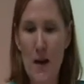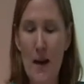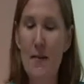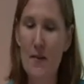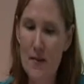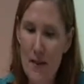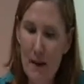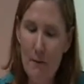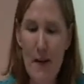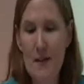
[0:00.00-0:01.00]
And then the
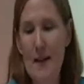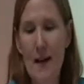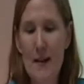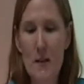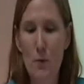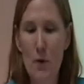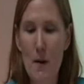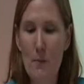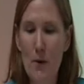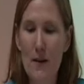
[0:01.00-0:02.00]
second facet I explore in my
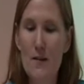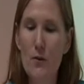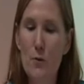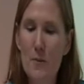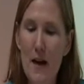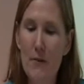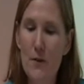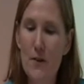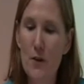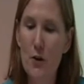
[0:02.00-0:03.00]
book is the group's
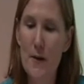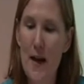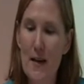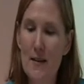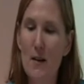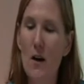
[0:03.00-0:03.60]
effort to create a